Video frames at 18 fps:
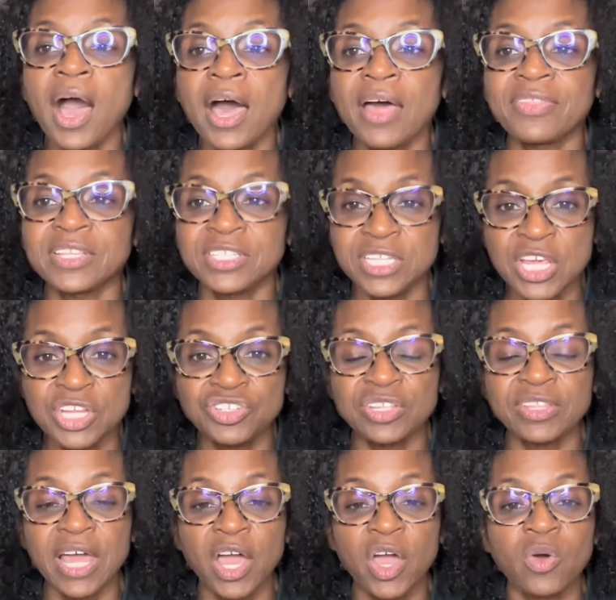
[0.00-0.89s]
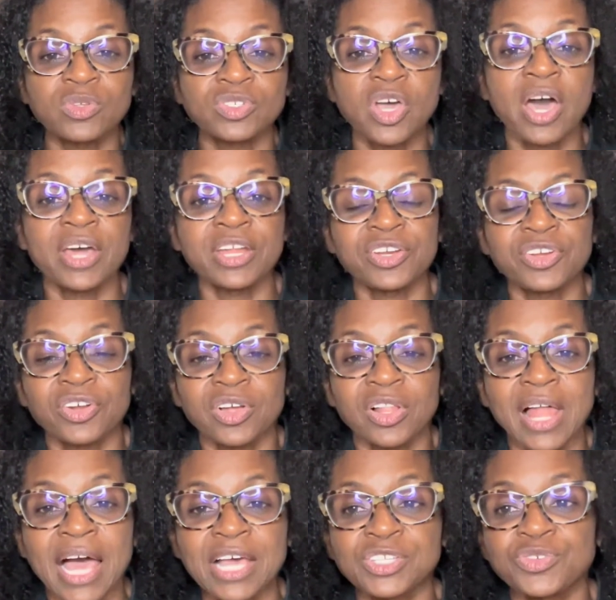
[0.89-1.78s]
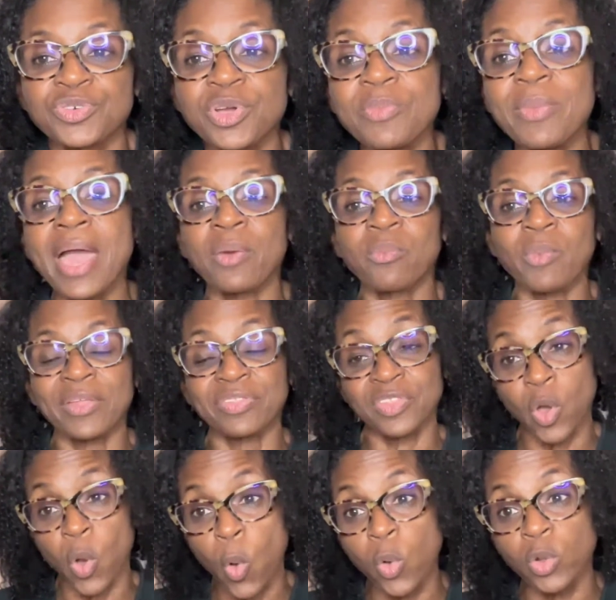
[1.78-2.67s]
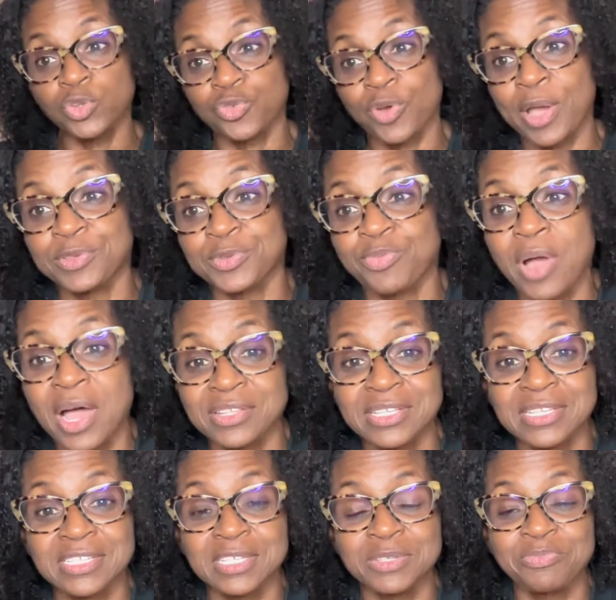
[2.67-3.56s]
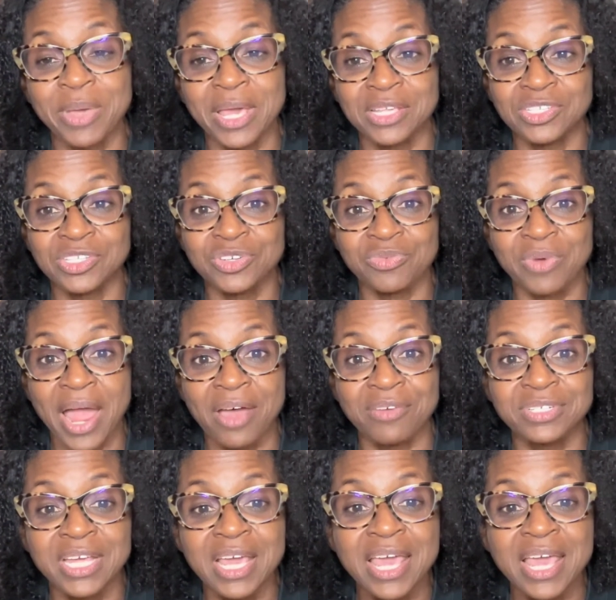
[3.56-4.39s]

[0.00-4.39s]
the teaching that goes on in your classroom and what the whole Tribes process is based around.